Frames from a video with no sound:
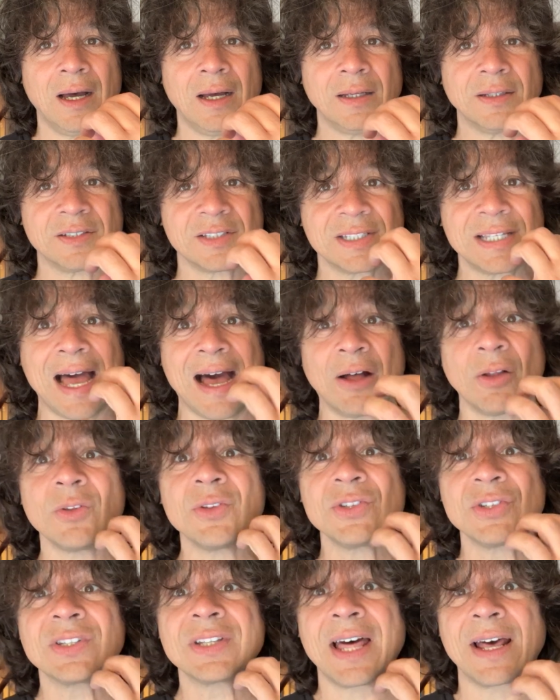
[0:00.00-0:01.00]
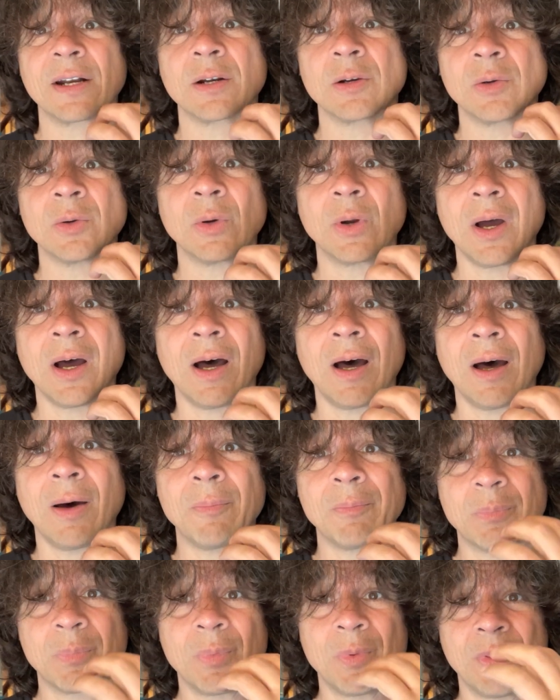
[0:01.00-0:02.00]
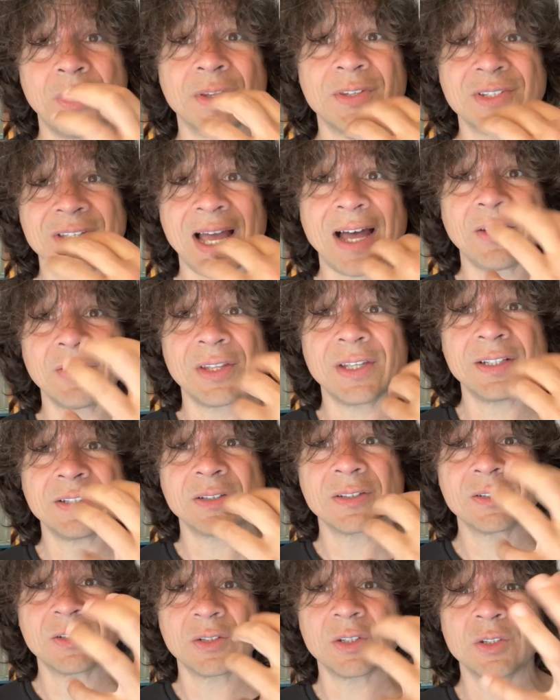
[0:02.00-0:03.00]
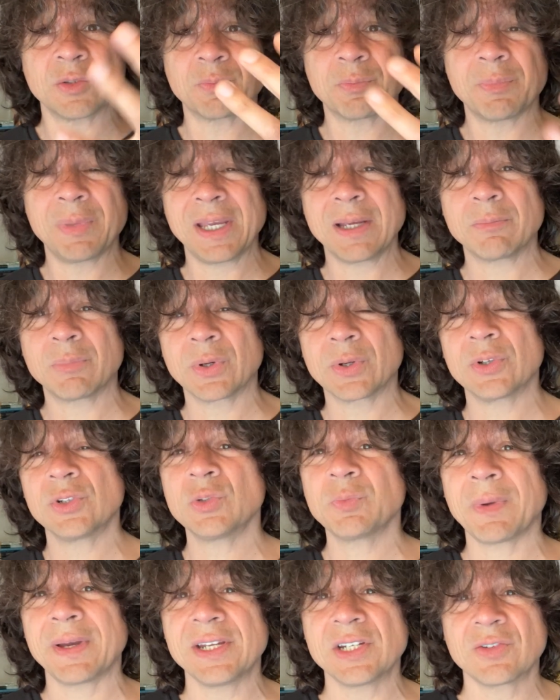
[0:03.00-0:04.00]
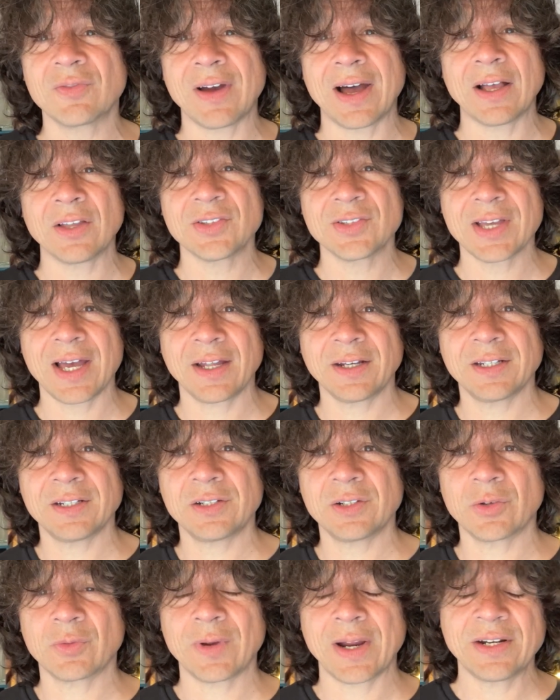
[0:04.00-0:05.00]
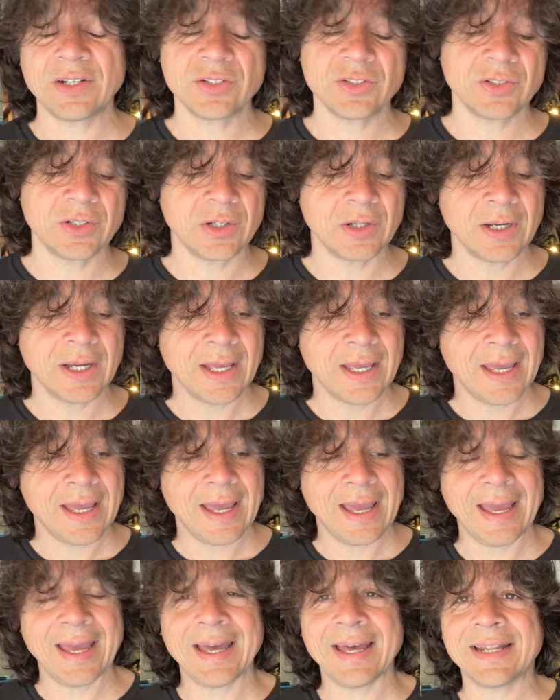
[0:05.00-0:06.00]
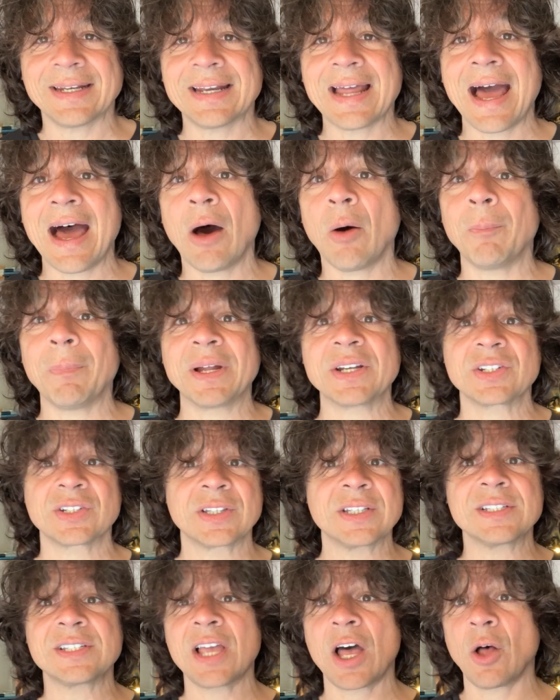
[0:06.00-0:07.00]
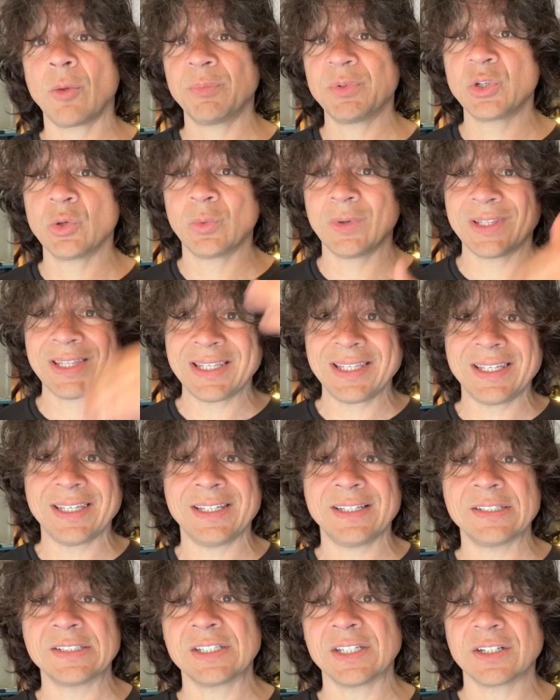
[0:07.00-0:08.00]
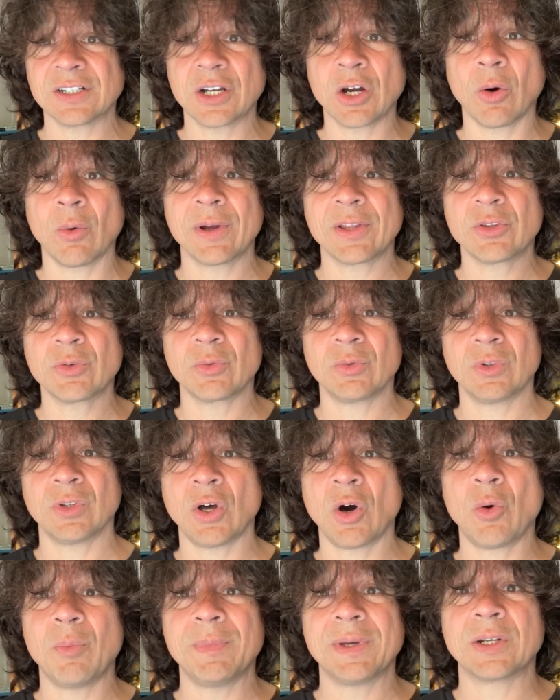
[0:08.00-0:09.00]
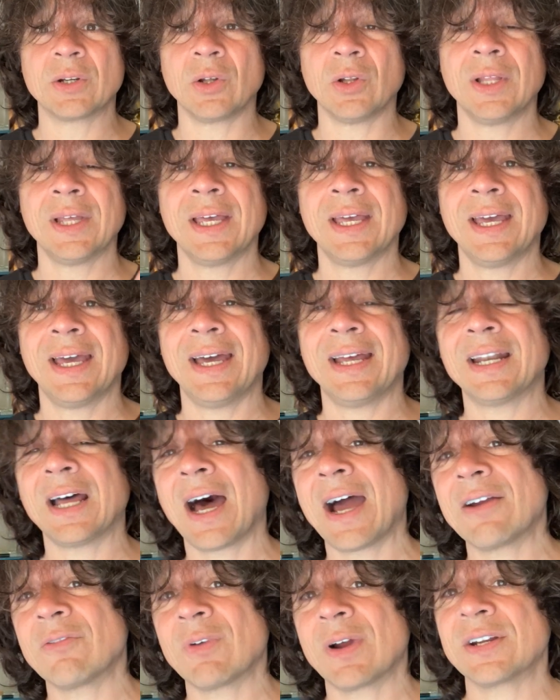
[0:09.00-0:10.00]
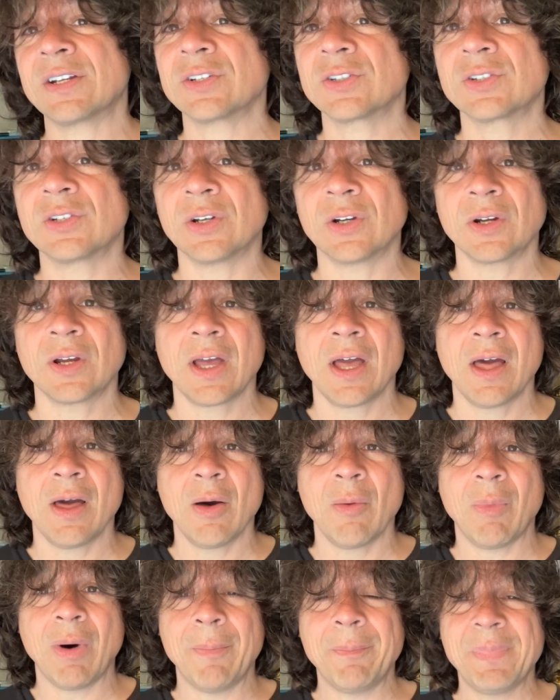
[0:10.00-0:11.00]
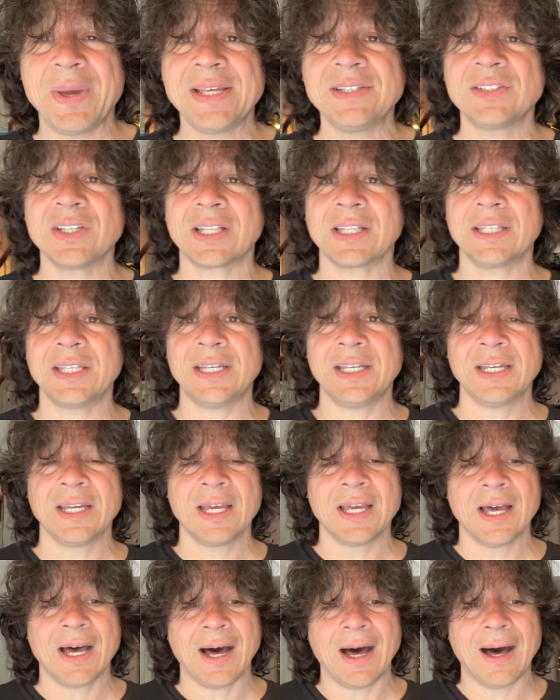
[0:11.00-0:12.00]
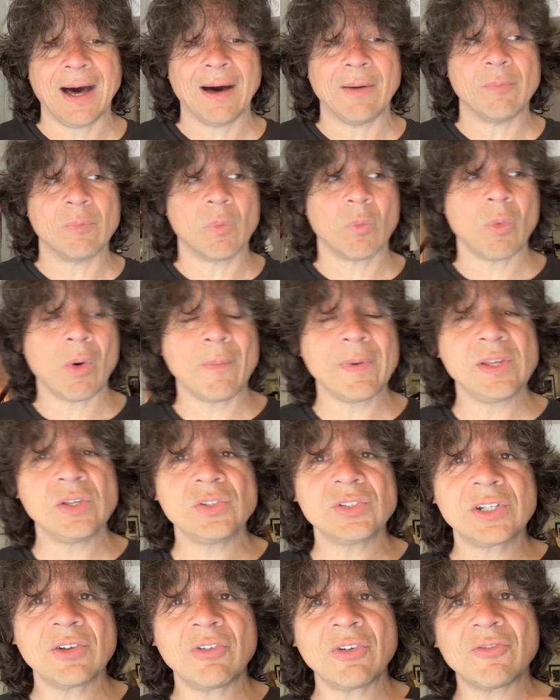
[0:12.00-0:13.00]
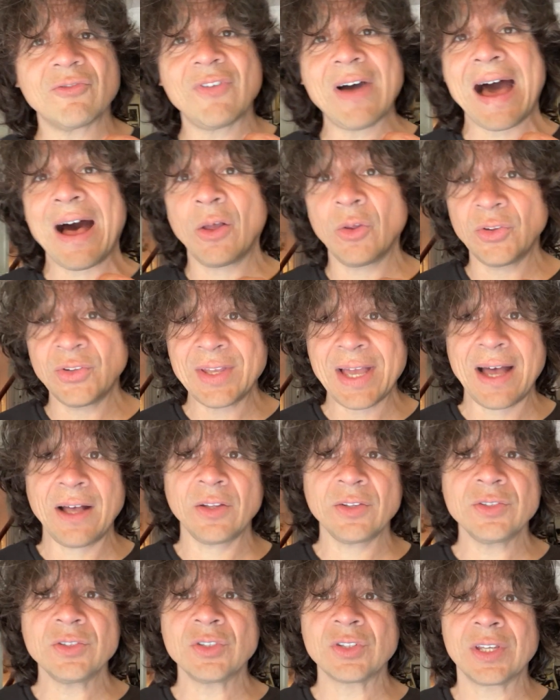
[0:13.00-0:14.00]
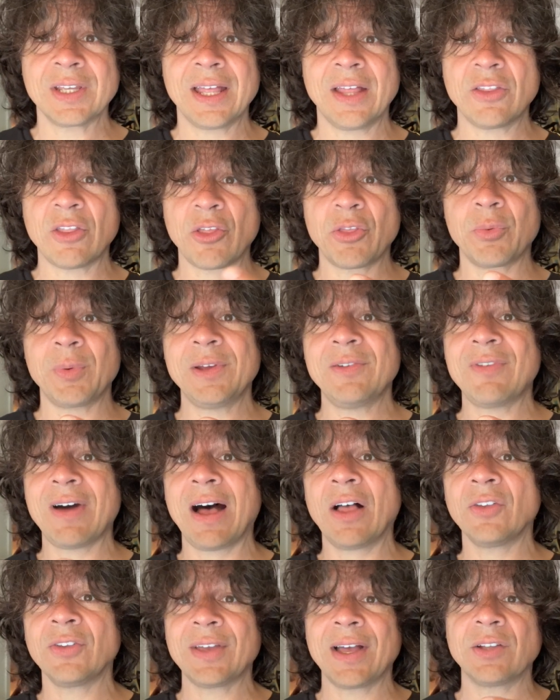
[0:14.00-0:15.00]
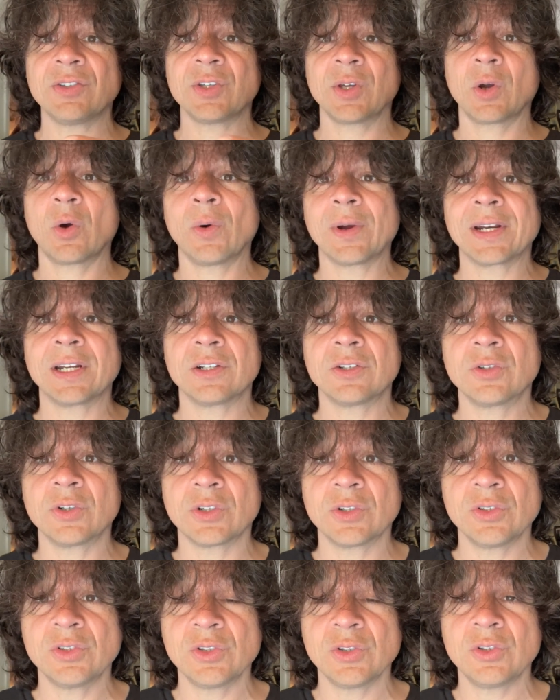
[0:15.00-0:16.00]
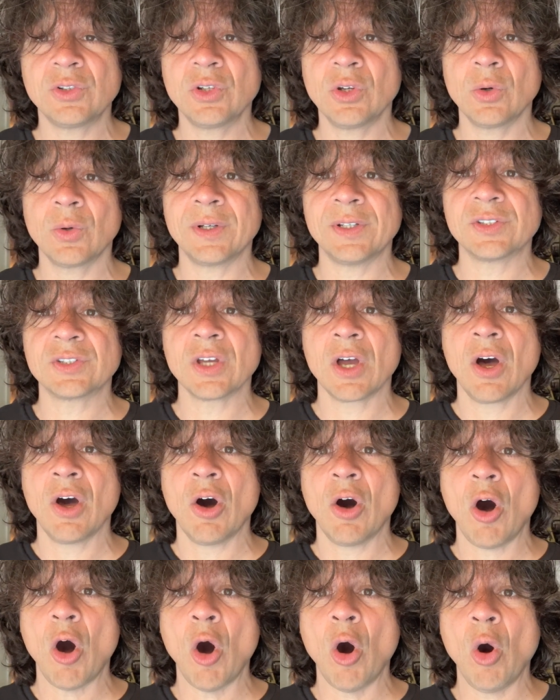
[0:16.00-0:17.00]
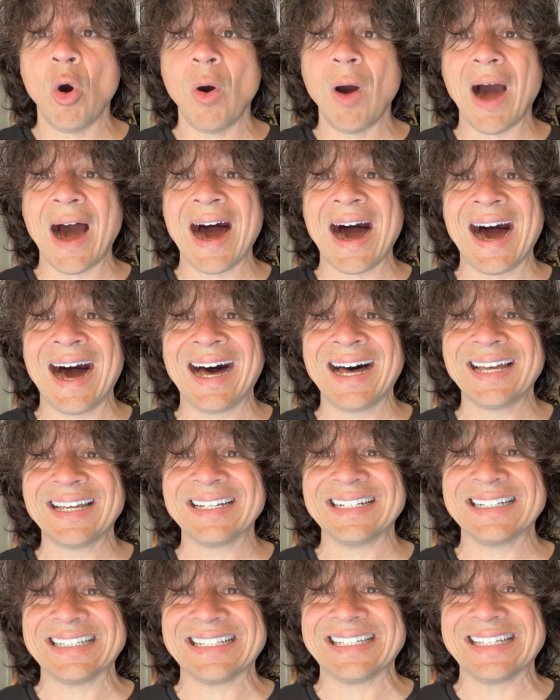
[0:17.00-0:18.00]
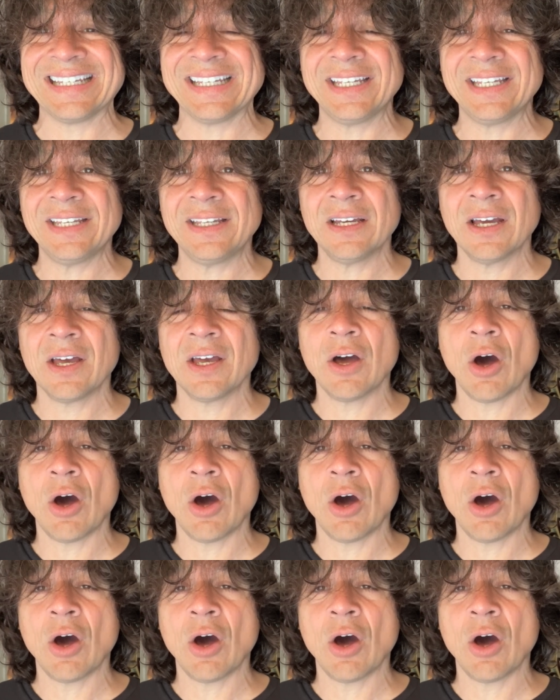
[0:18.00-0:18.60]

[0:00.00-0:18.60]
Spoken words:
sounds that are the sound that is being produced by each vowel sound in your register, and how much this helps you with ease in going through low, middle, and high register. But basically, when we use different vowel sounds, and the three vowel sounds I'm going to introduce you to is O, Ah, and E.